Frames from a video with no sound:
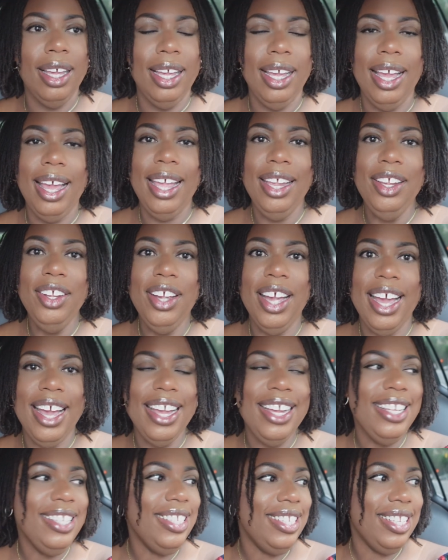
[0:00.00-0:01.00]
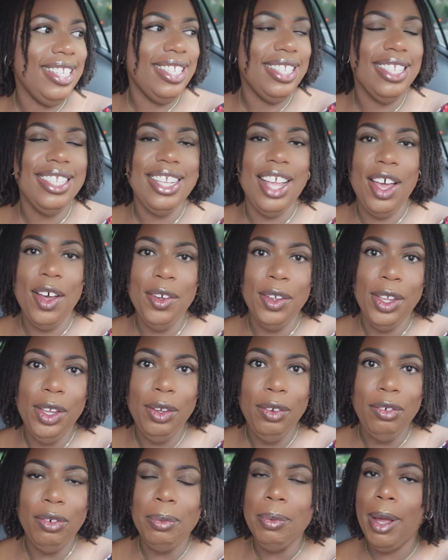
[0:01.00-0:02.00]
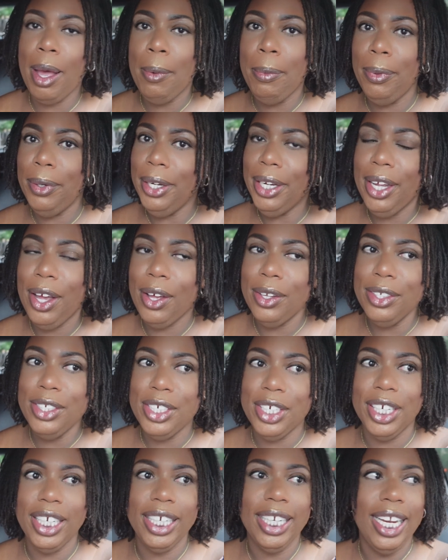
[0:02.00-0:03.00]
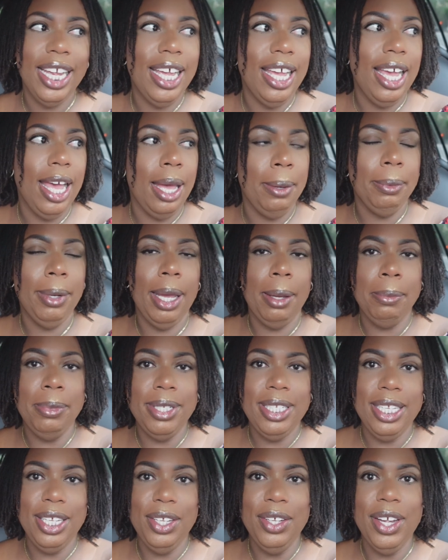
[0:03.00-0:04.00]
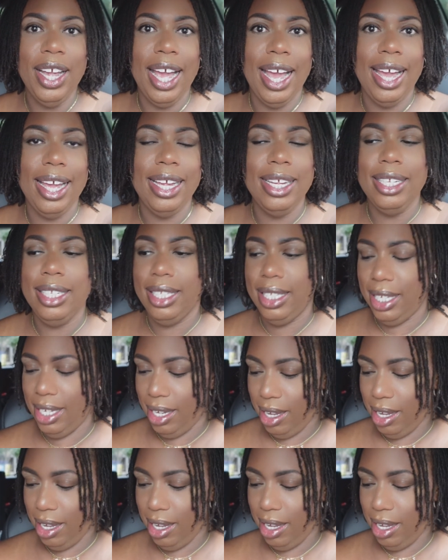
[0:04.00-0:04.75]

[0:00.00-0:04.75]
Hey you guys, this is LQ from Coupled in Culture. I'm coming to you guys.